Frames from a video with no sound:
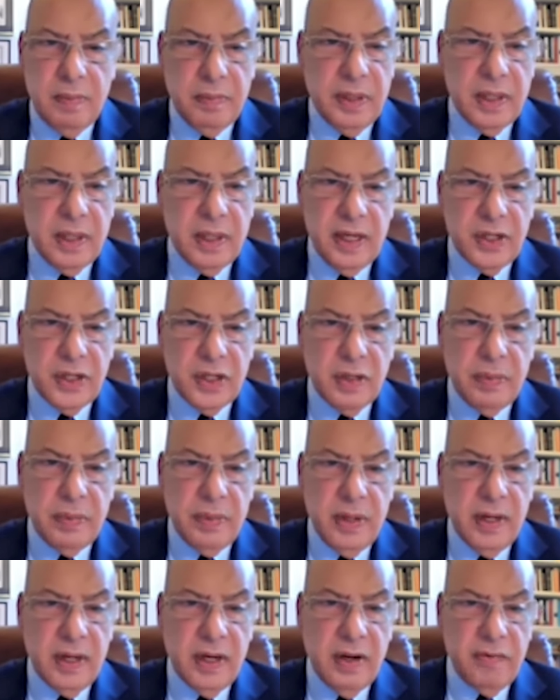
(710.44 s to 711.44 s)
But Lester
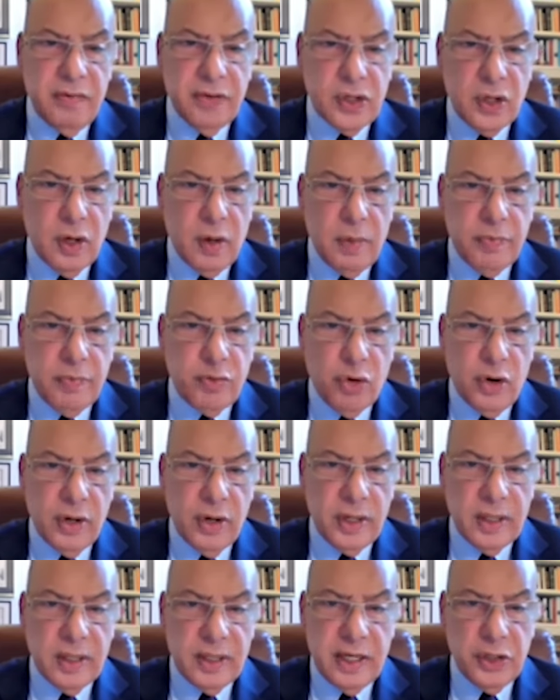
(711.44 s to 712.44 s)
Bird never stopped
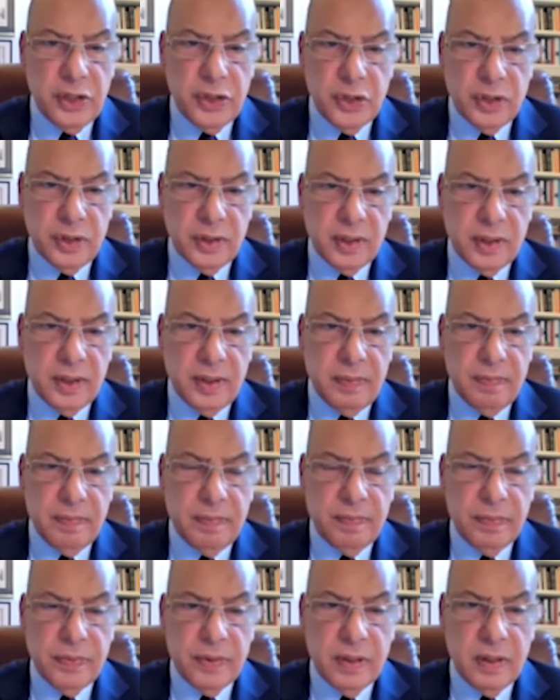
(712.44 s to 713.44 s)
drawing attention to them,
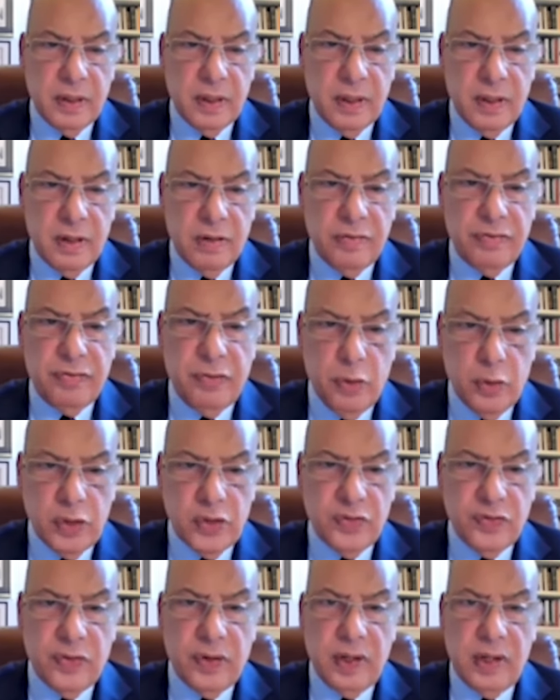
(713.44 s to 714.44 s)

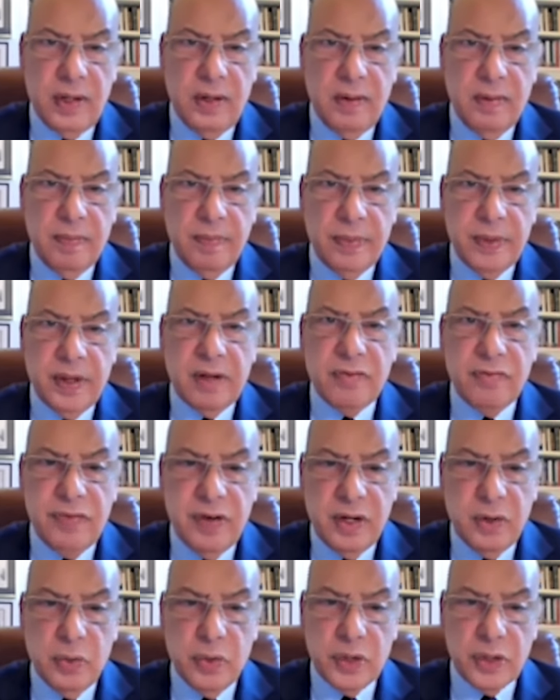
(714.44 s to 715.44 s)
forcefully and
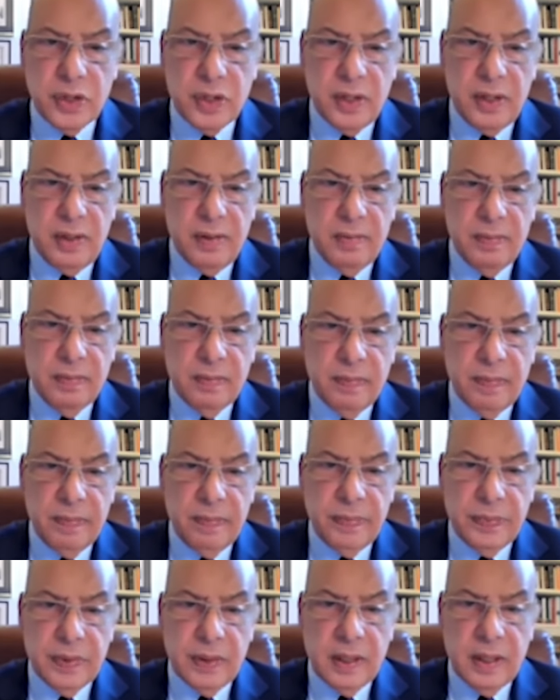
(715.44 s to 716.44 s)
vigorously.
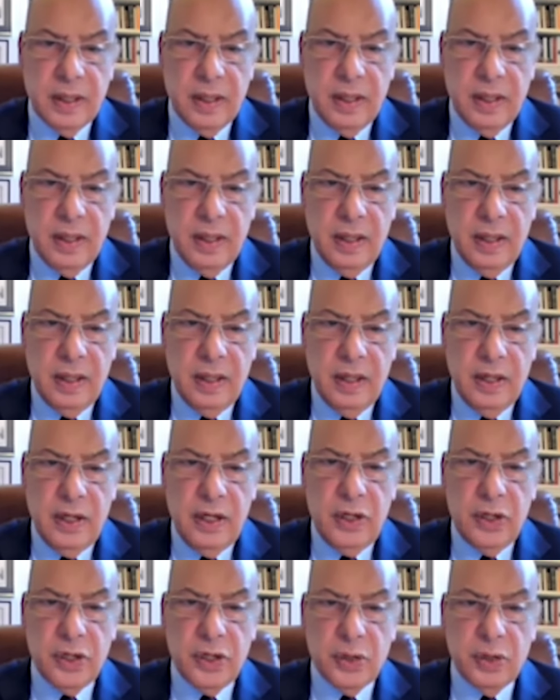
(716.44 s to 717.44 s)

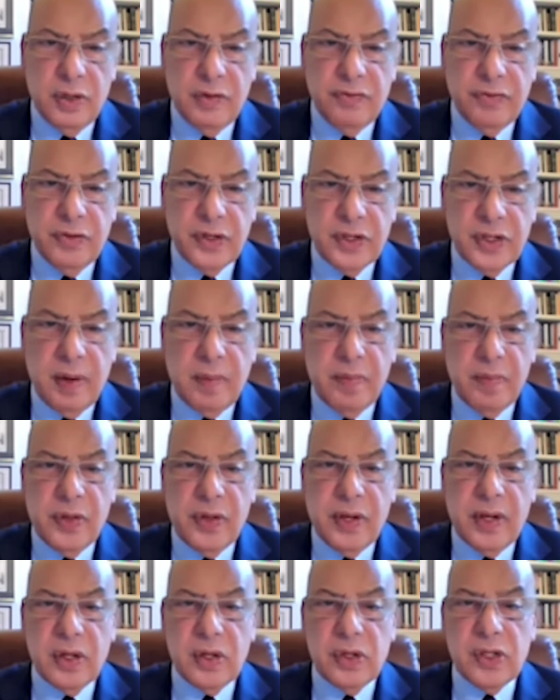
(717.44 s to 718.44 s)
He stood for some
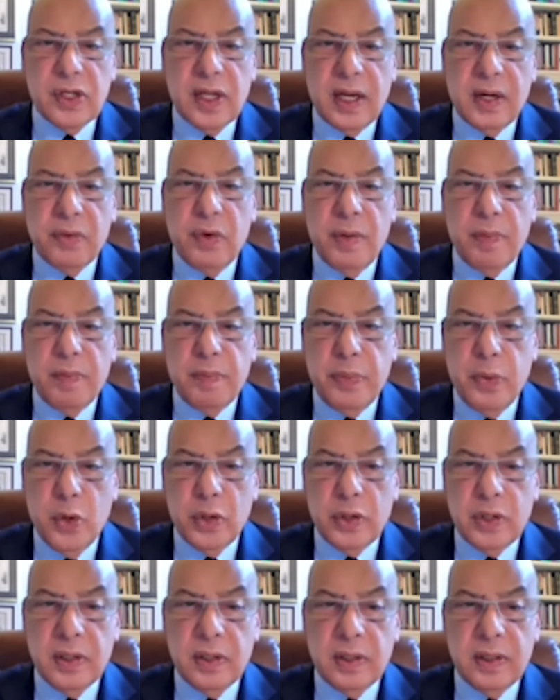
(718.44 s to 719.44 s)
things that are
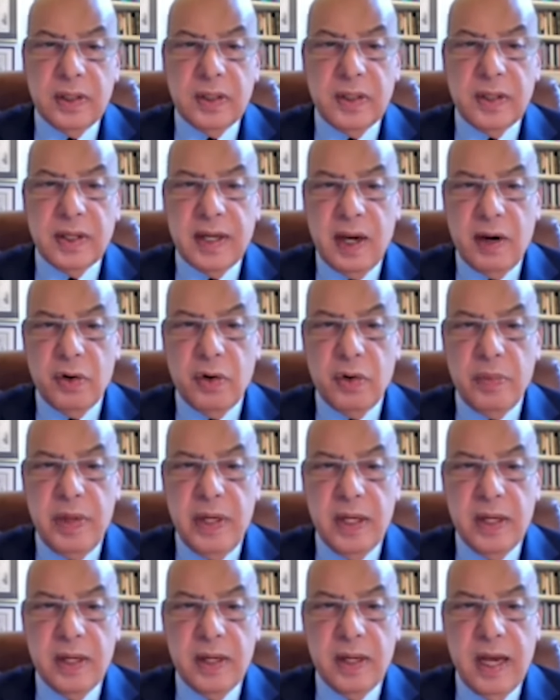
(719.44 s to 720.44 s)
important in the
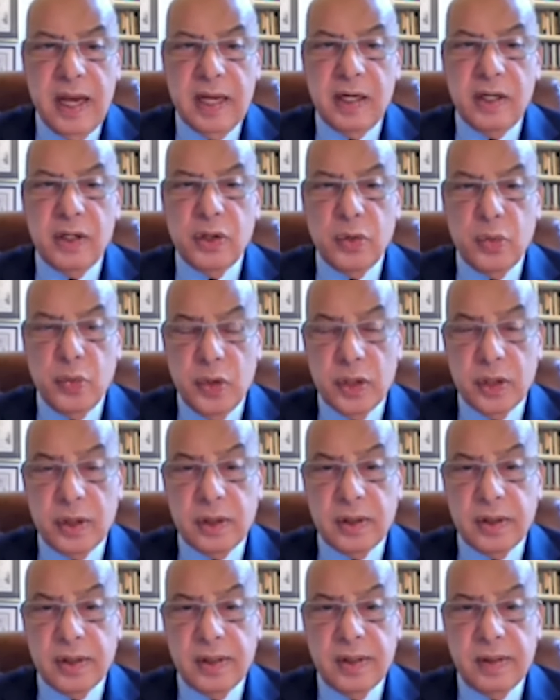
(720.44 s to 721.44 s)
Caribbean and in the
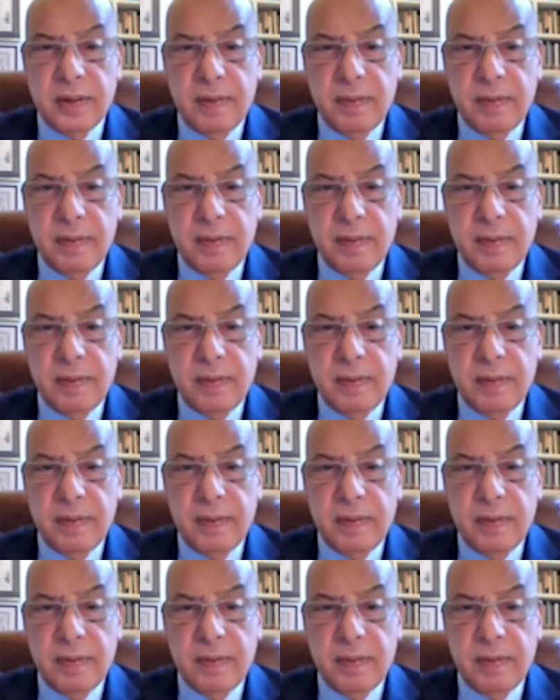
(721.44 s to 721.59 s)
world,